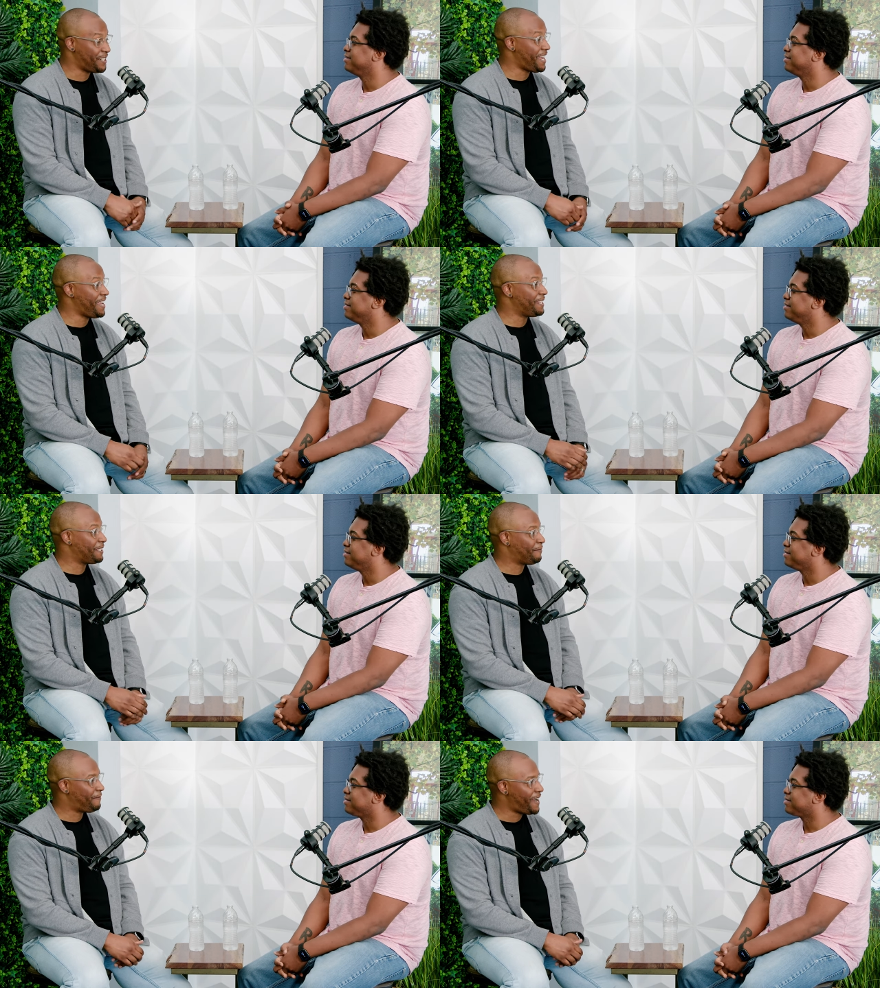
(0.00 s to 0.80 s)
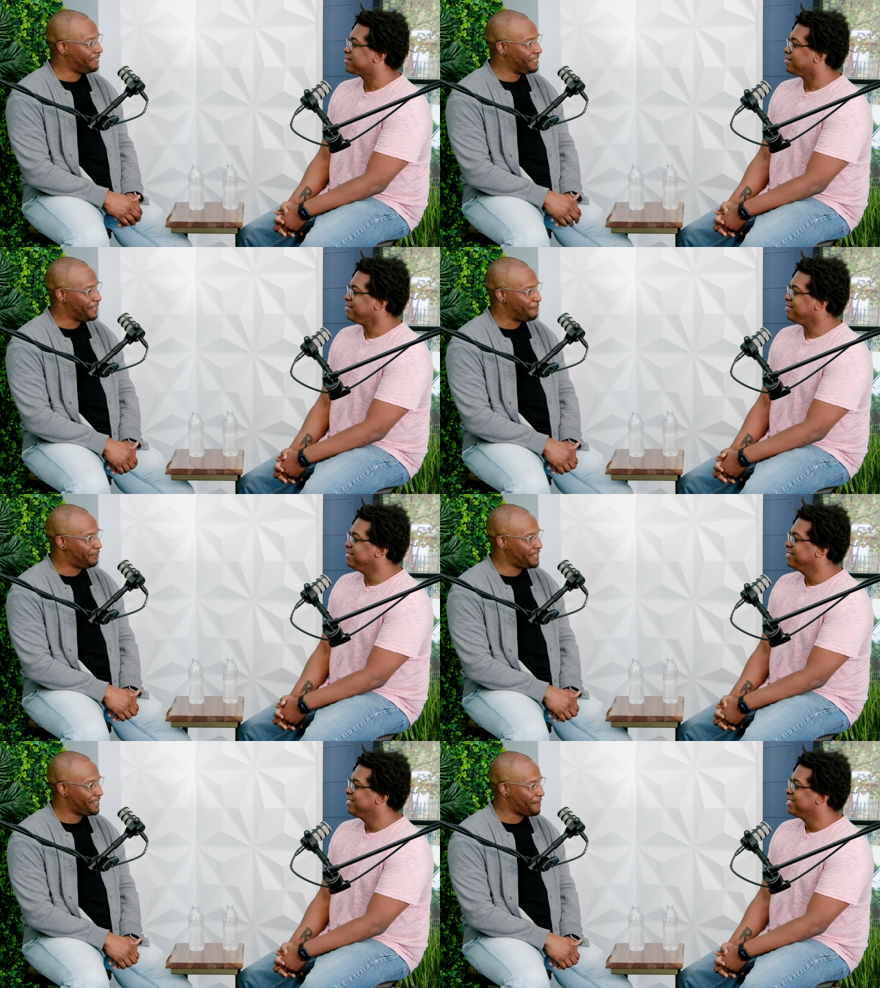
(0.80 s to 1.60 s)
Speaker 1: Jay, it's finally a
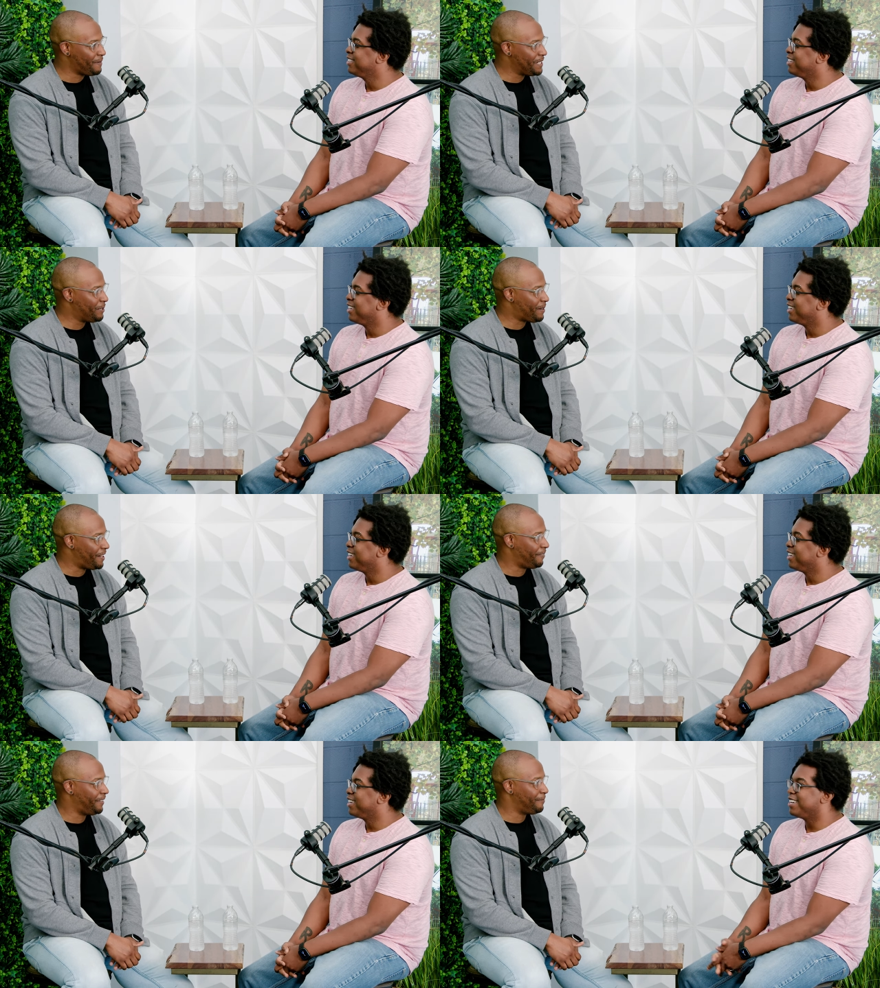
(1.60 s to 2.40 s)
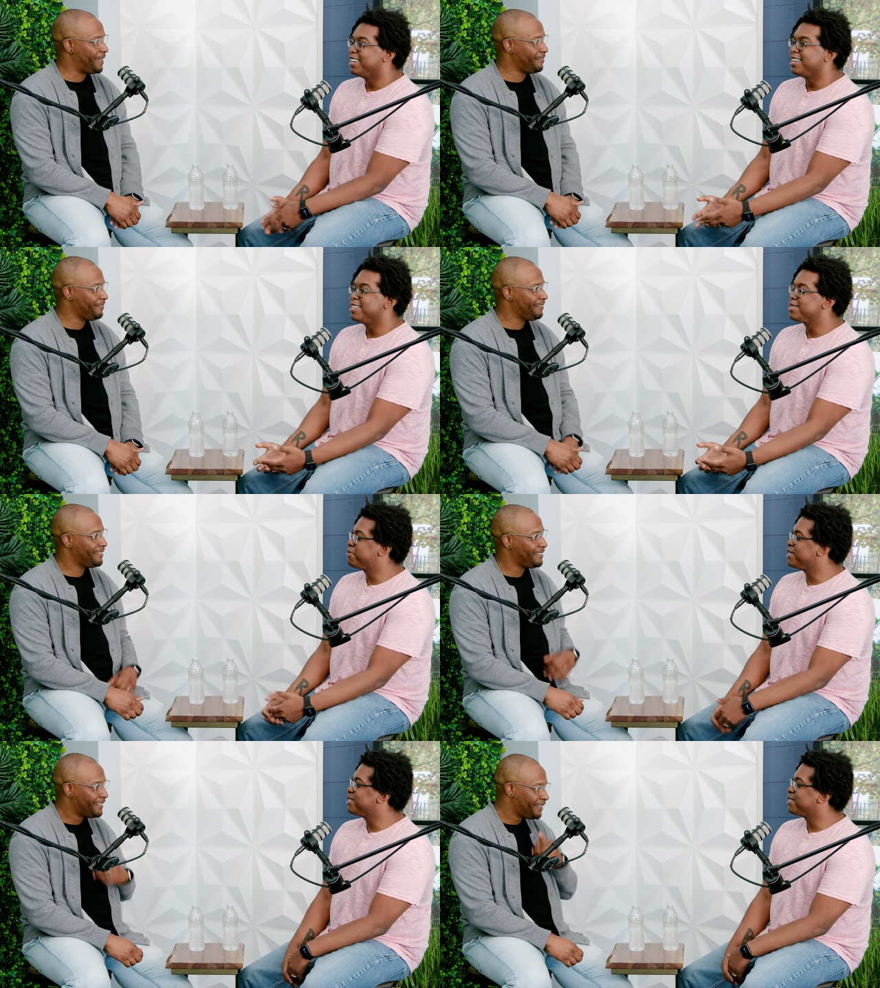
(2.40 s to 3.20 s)
pleasure to meet you I R L, man. It's
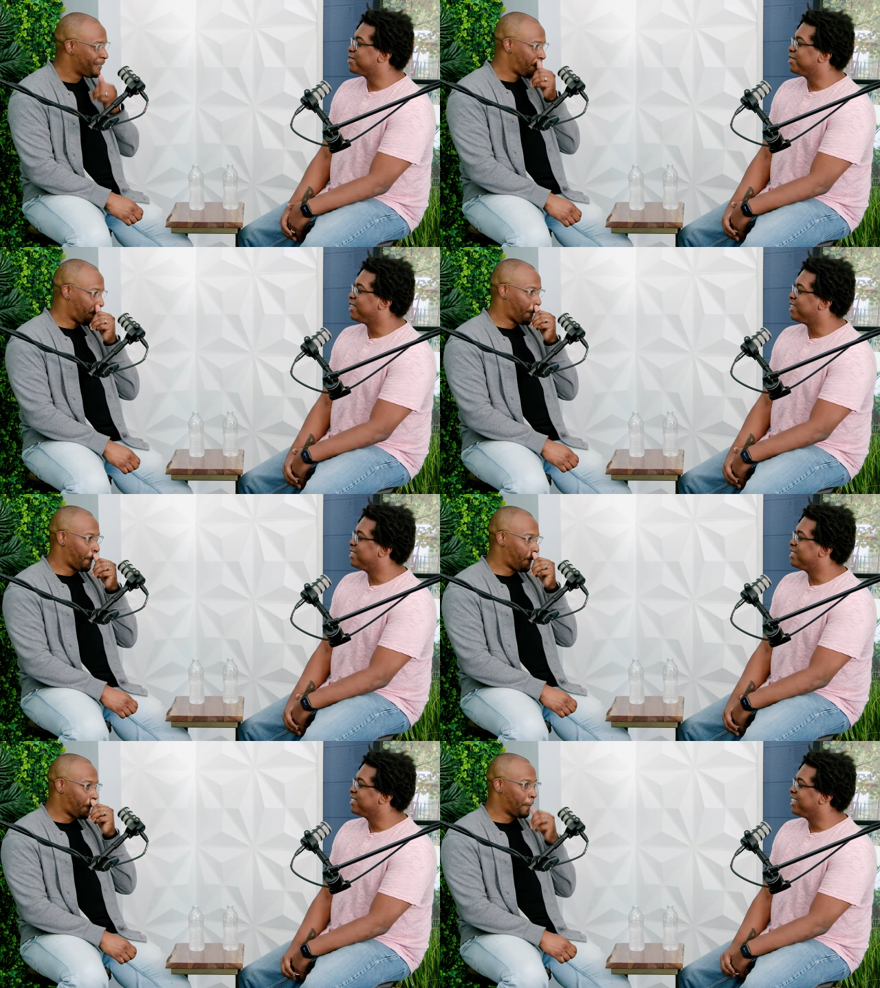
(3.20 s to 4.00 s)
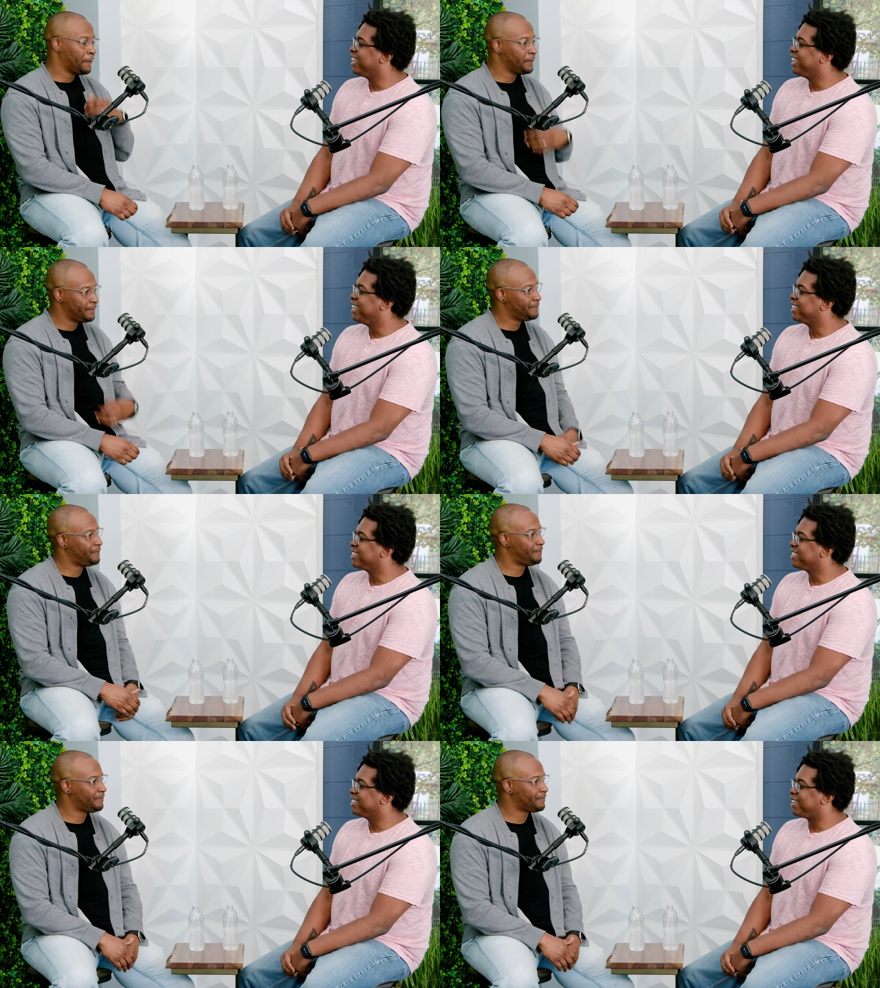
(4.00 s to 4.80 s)
Speaker 2: been so long.
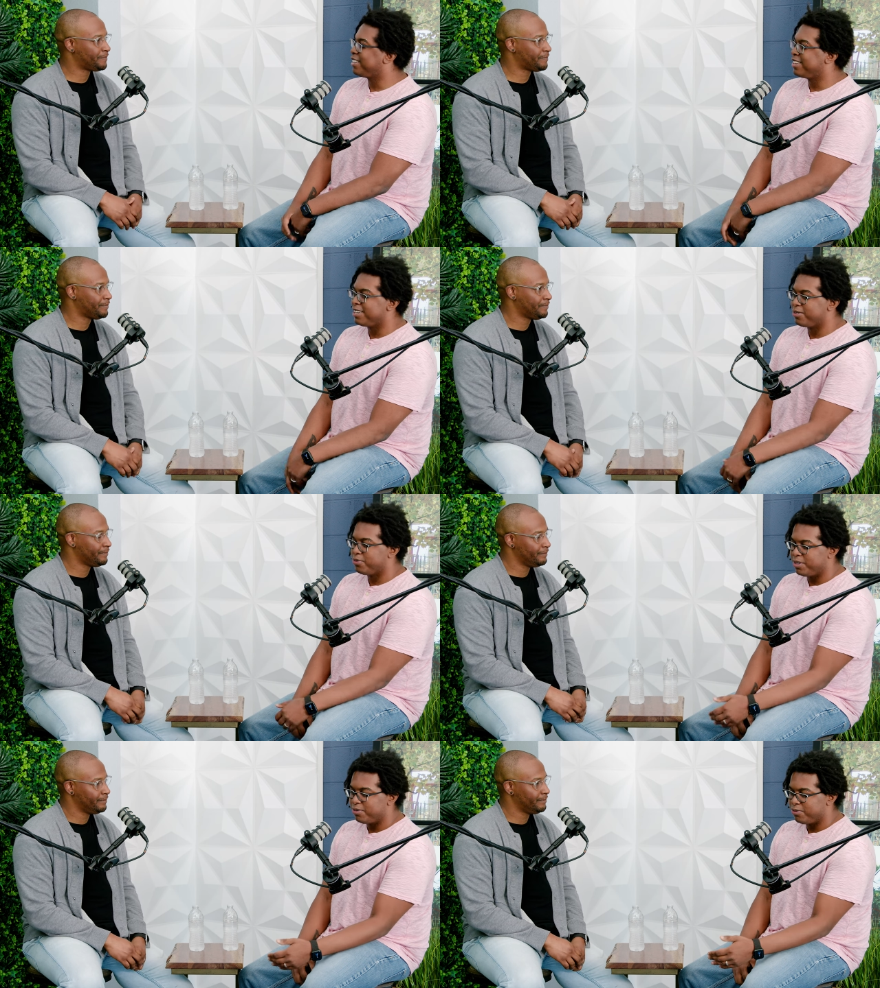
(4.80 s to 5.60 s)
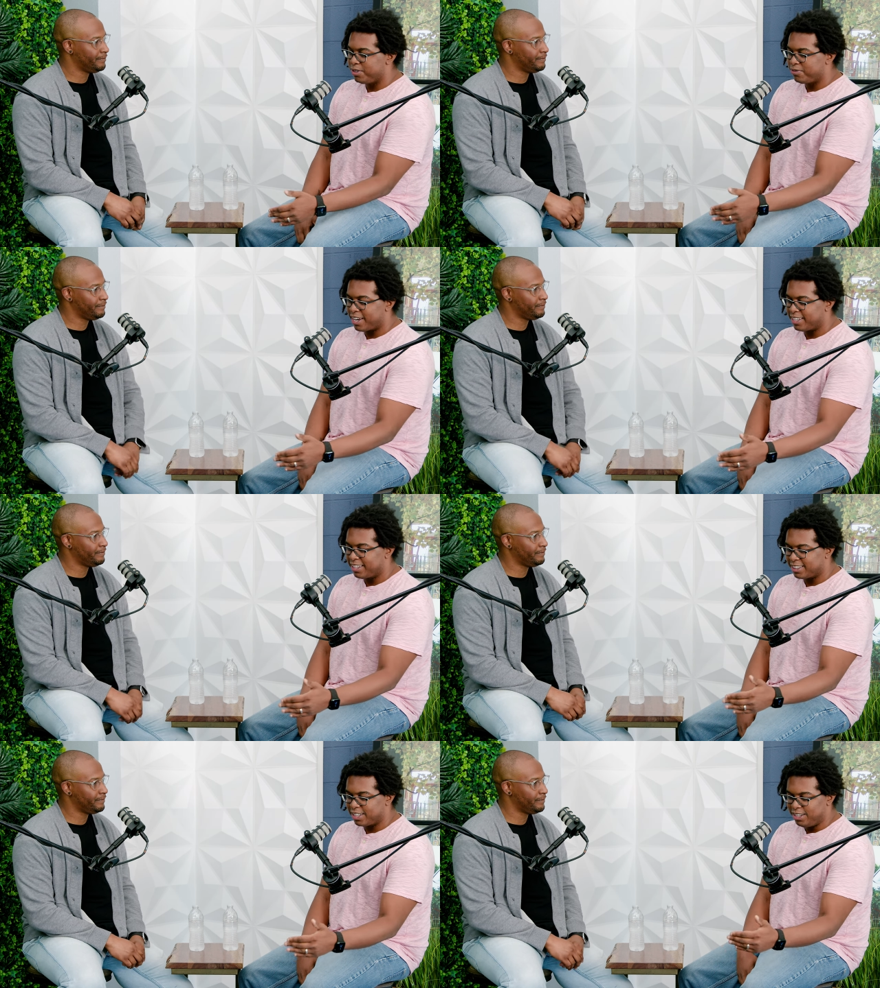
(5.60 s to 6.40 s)
Like, I think we, we've had
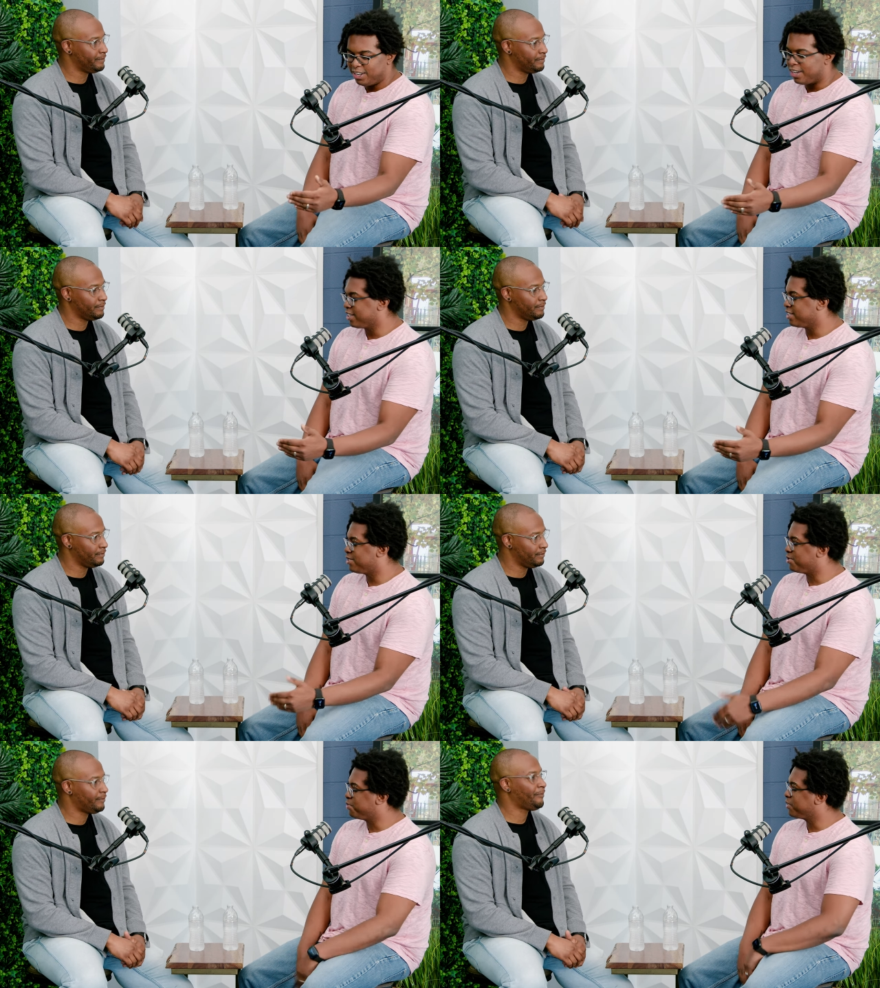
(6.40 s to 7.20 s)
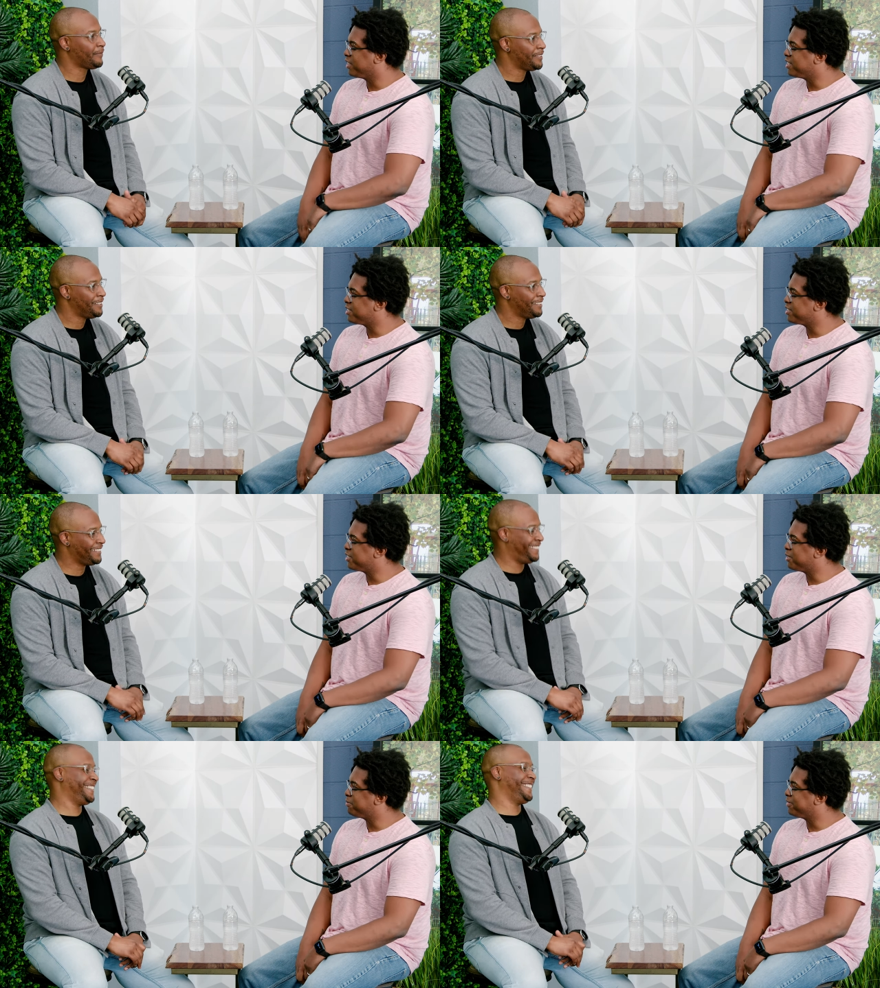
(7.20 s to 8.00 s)
like the longest Zoom
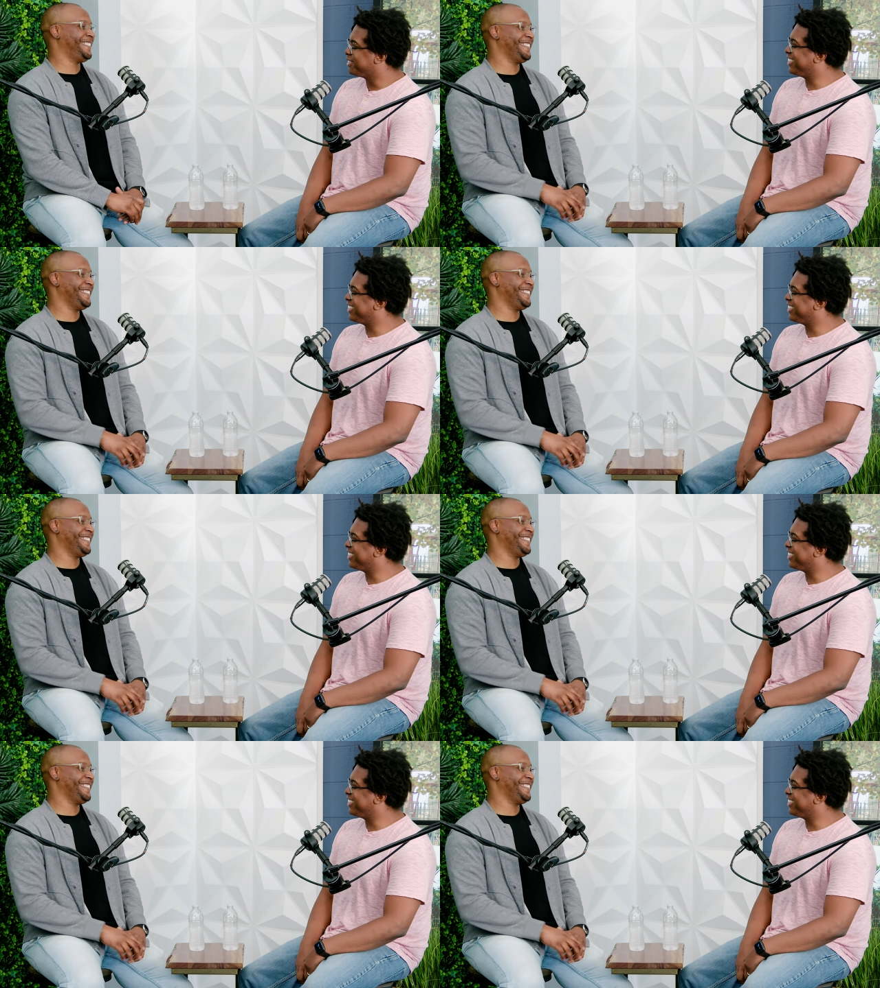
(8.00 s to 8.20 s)
relationship.